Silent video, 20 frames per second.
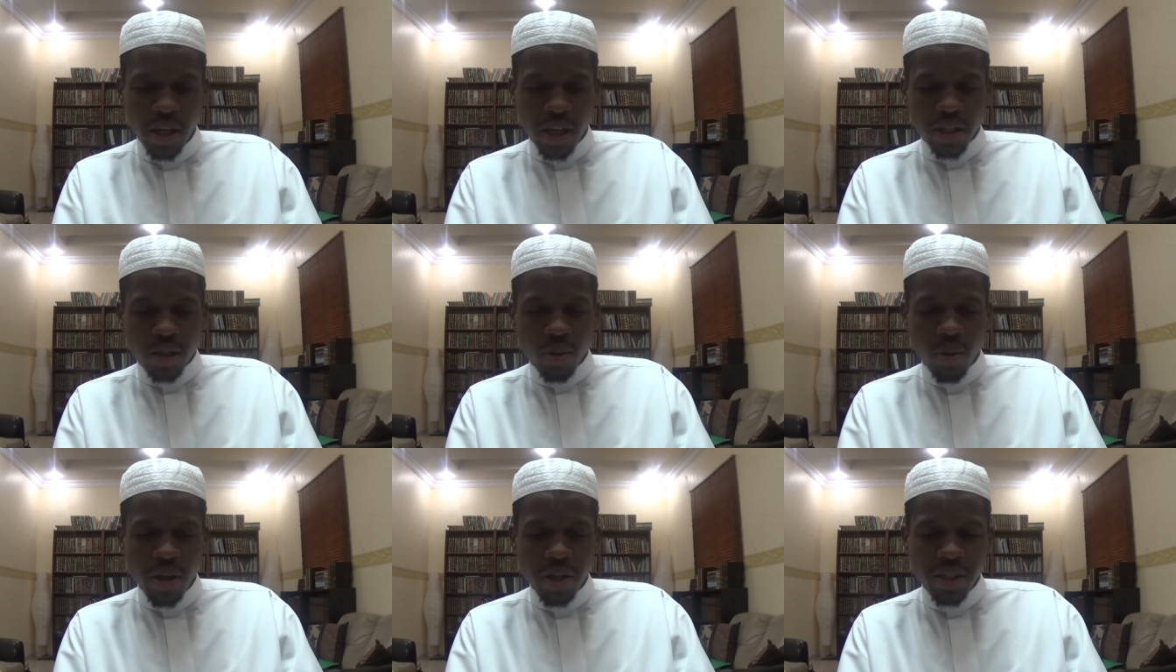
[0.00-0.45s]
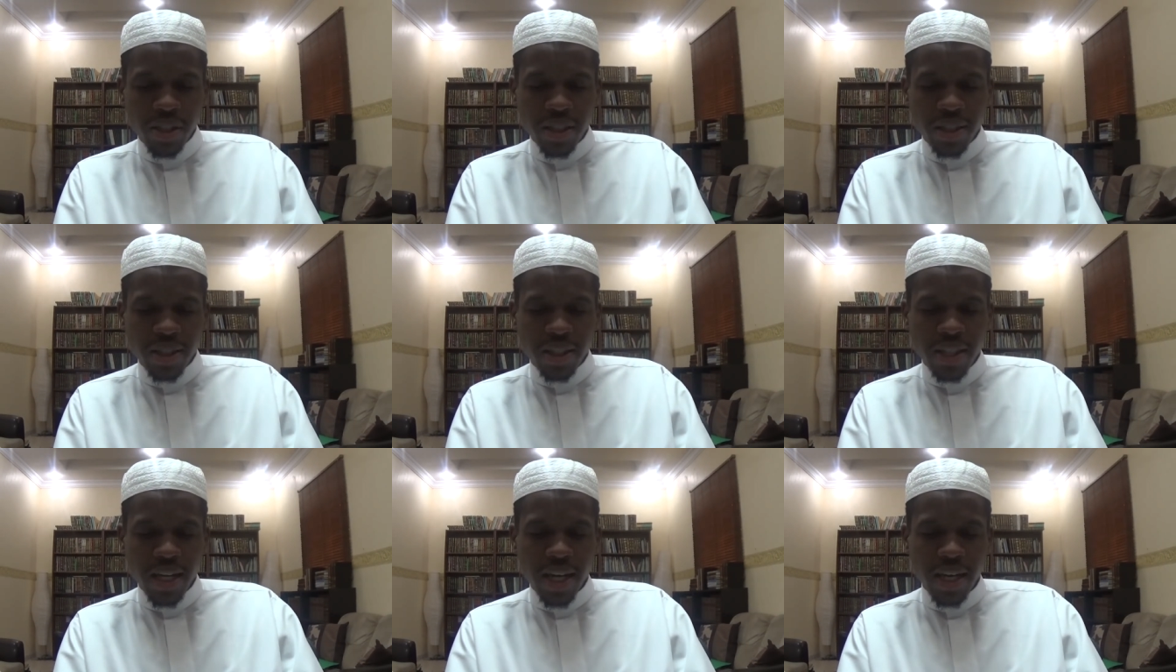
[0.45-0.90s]
Next question
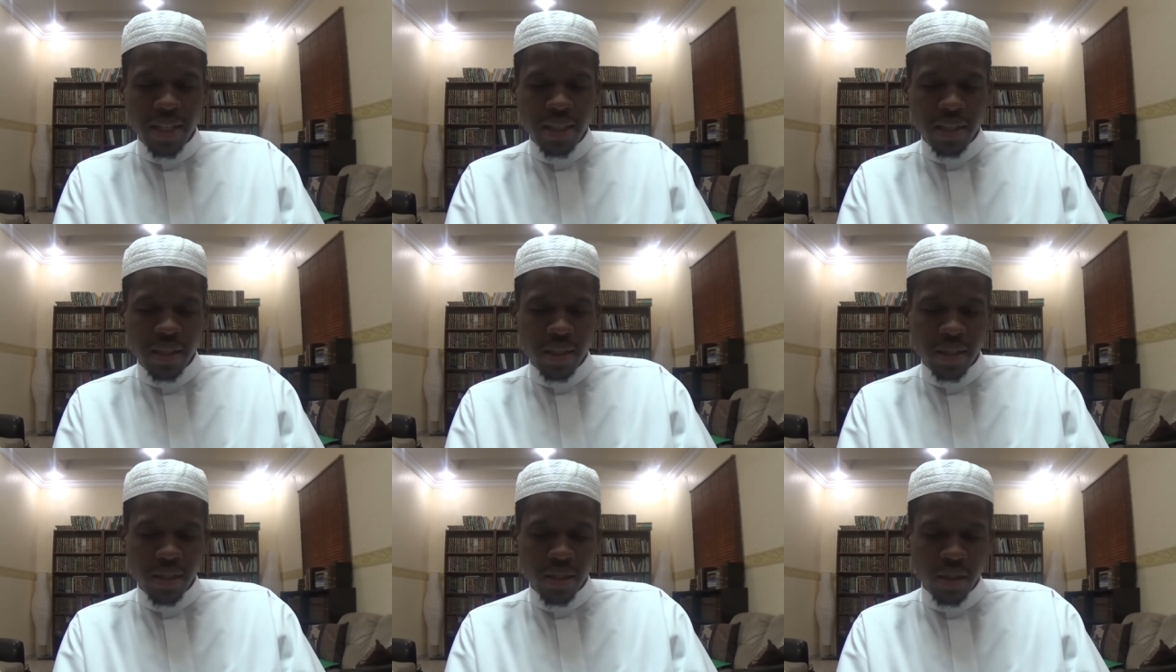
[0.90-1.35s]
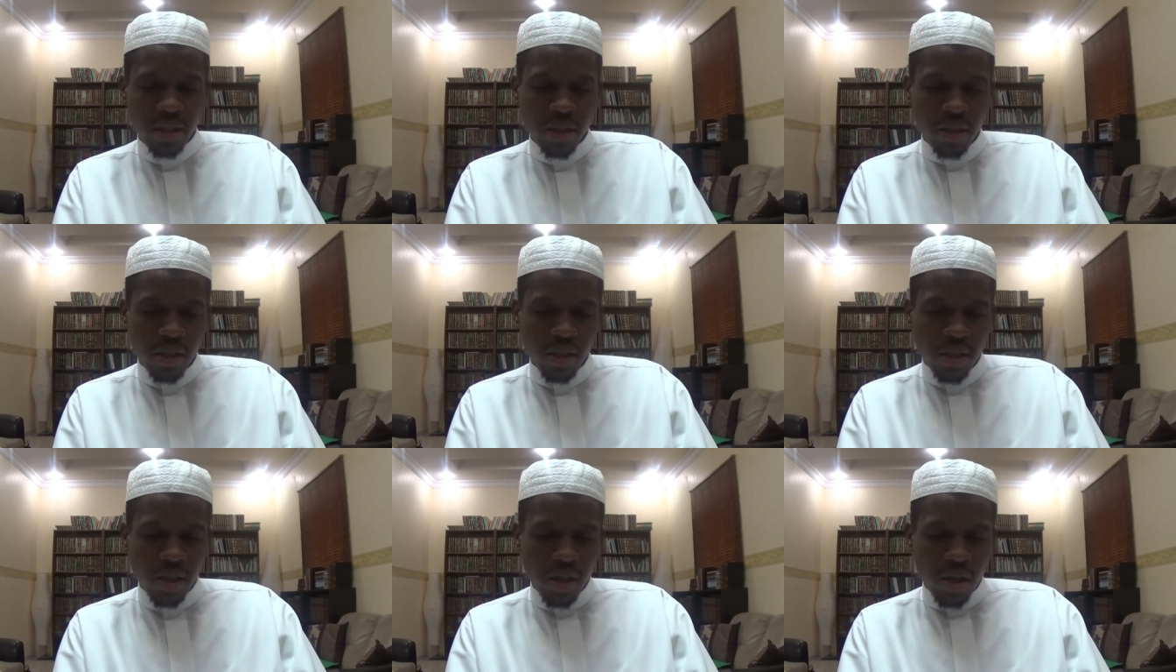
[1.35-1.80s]
says,
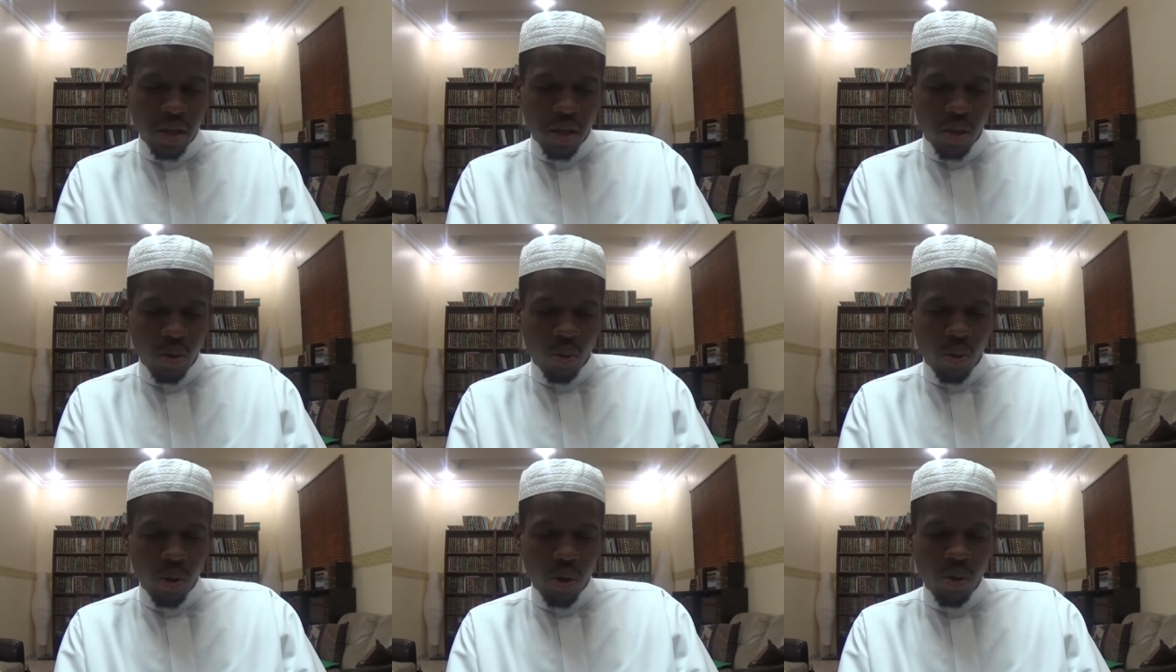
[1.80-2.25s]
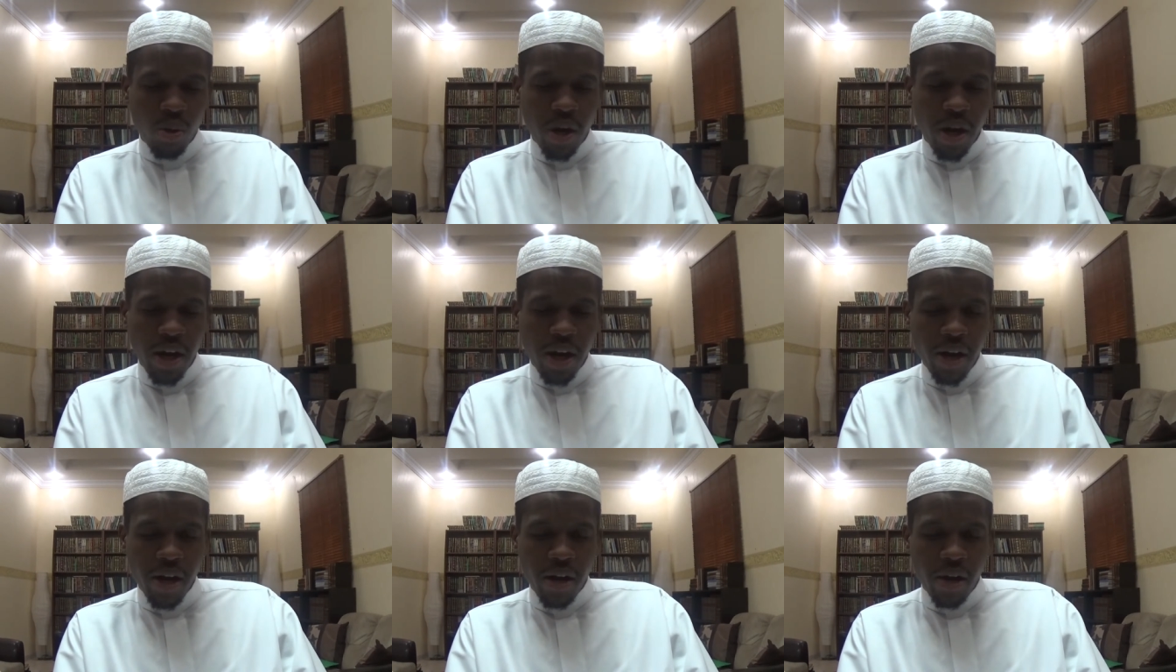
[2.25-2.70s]
when you
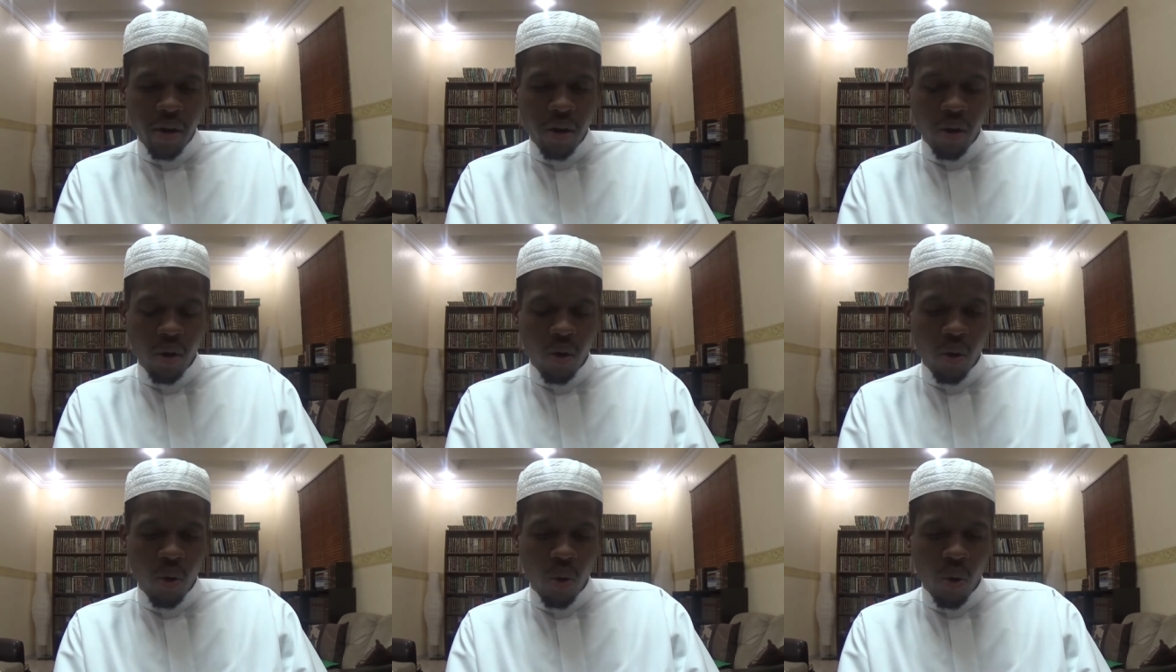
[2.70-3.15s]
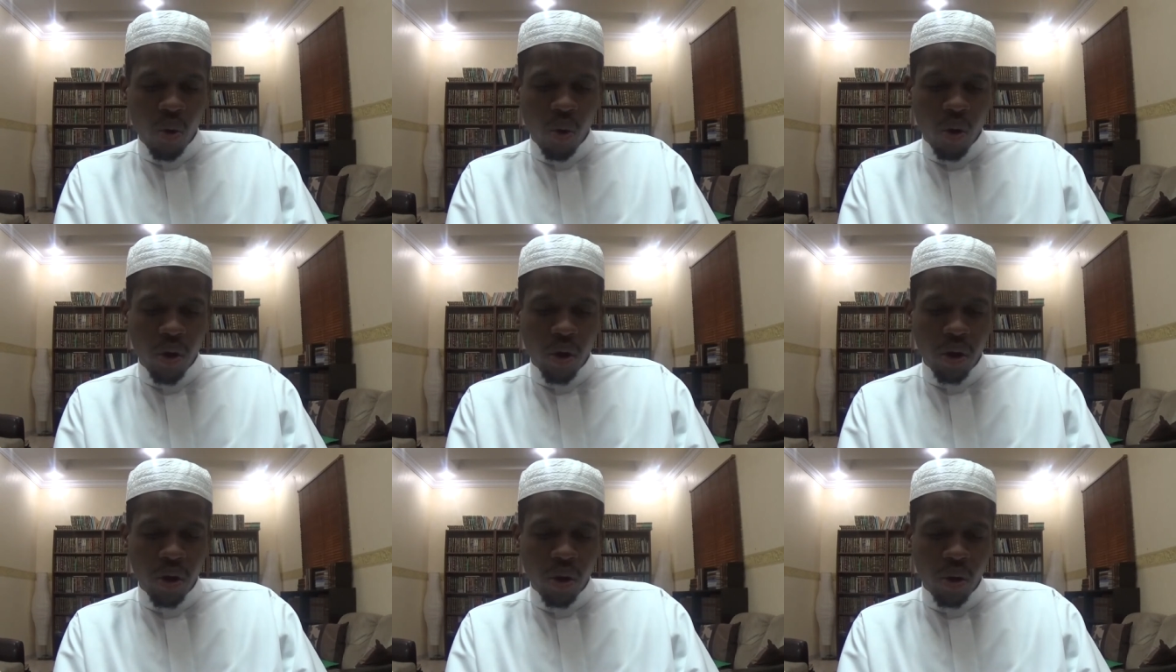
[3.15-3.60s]
hear
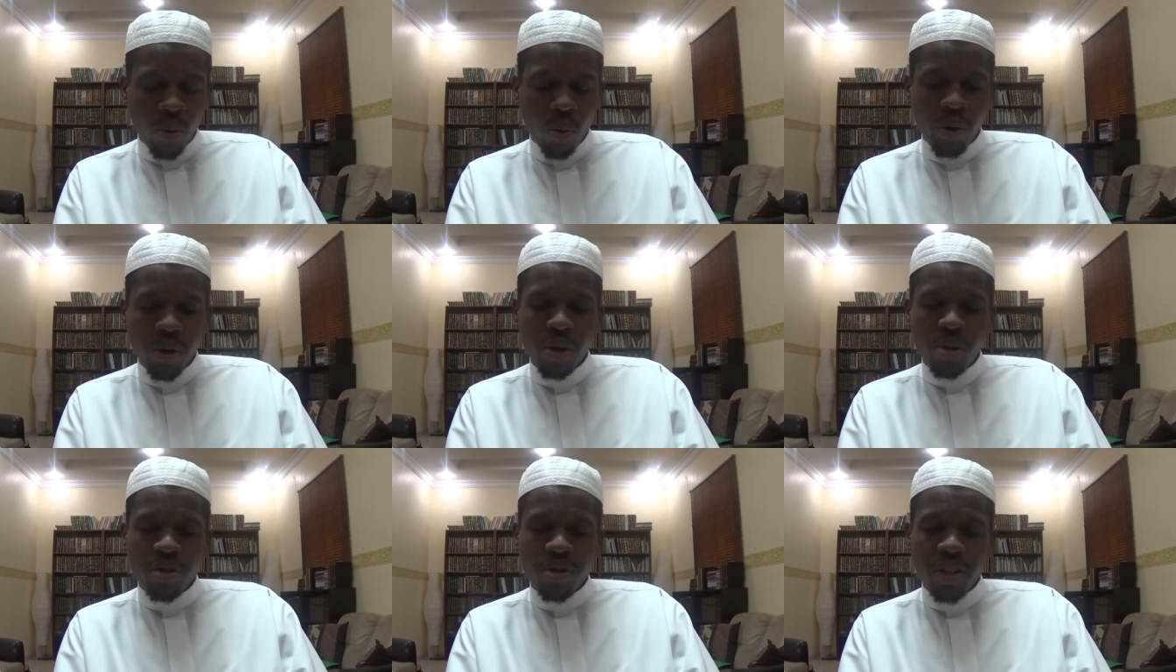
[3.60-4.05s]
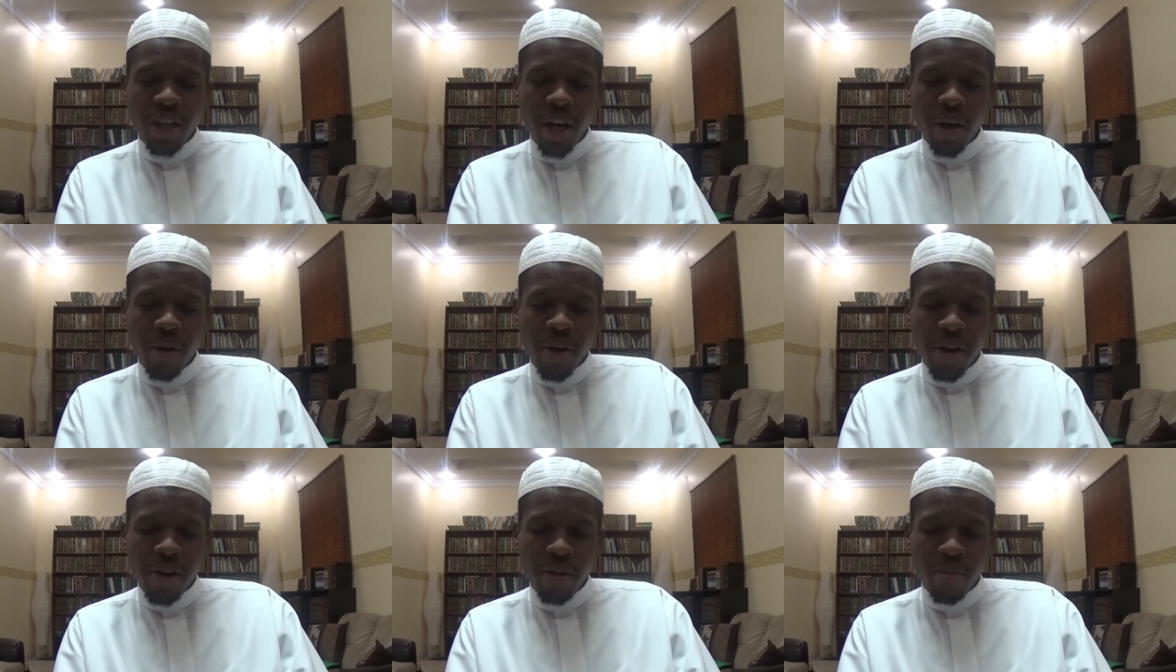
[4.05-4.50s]
or, or when you say
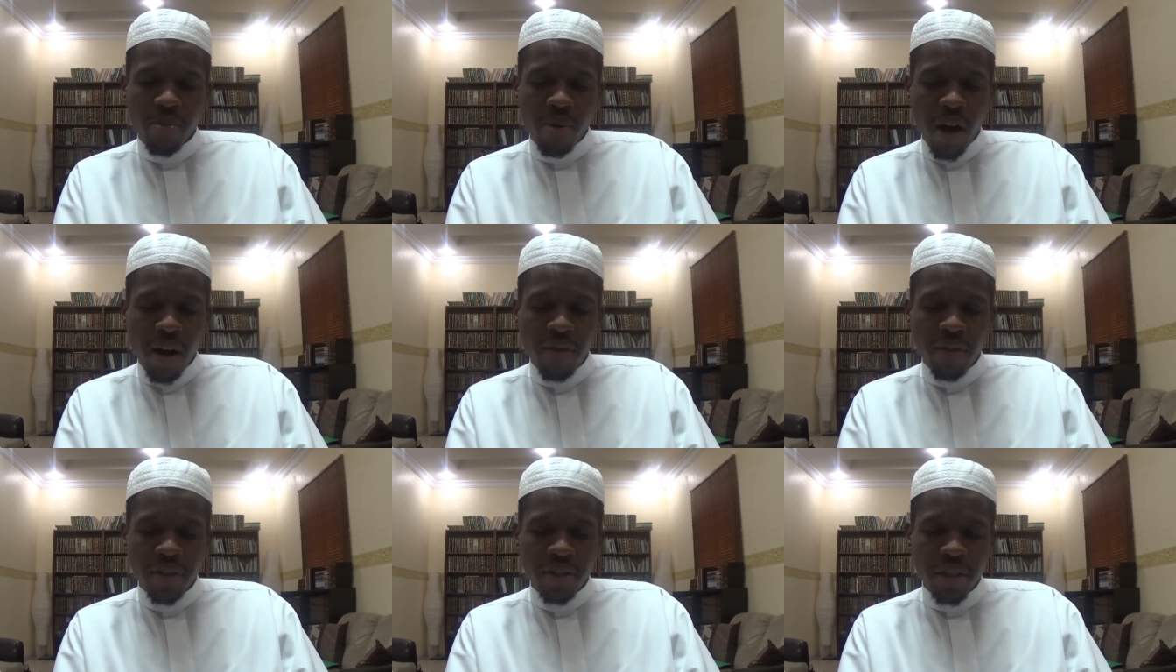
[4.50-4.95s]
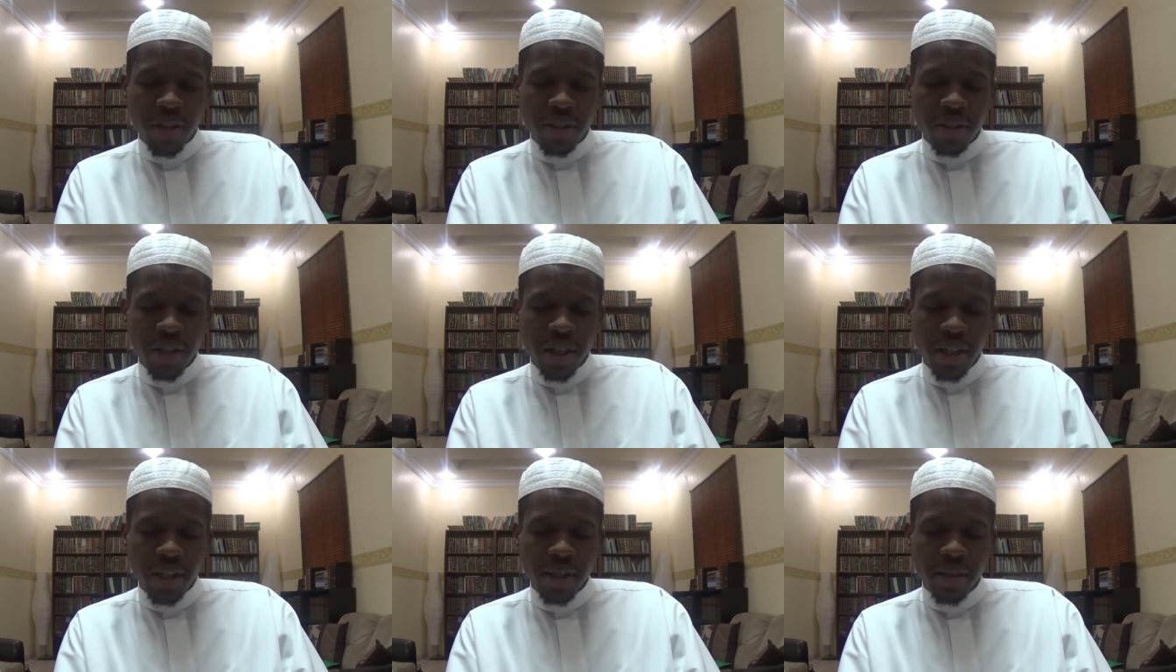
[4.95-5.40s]
or hear the Prophet
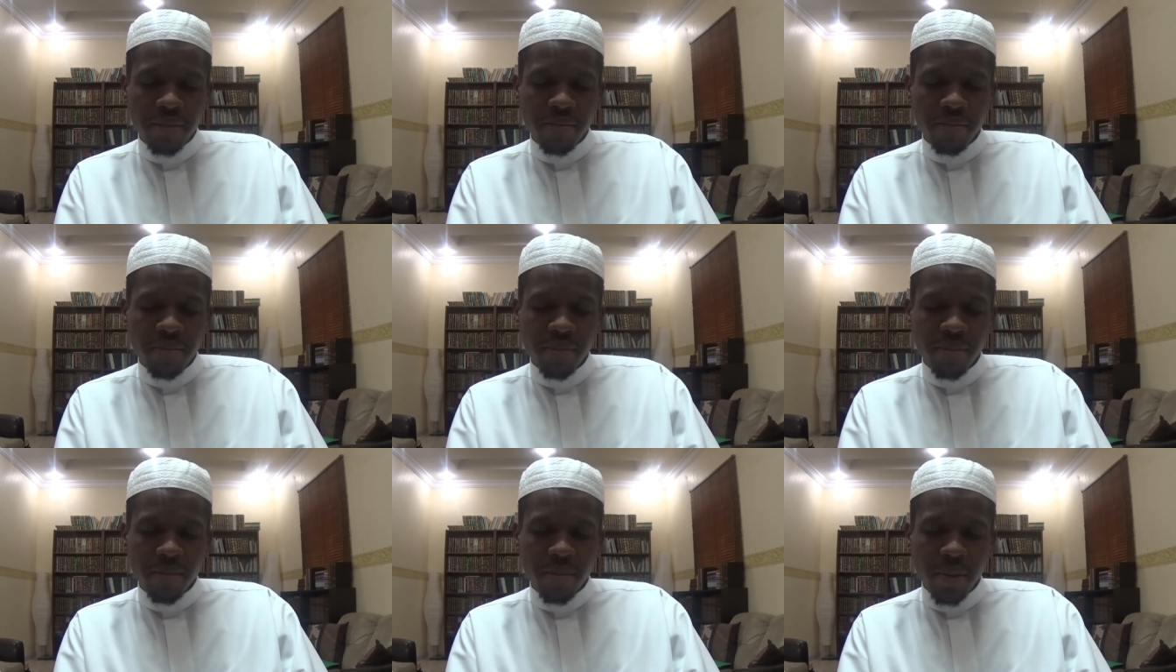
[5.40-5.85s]
sallallahu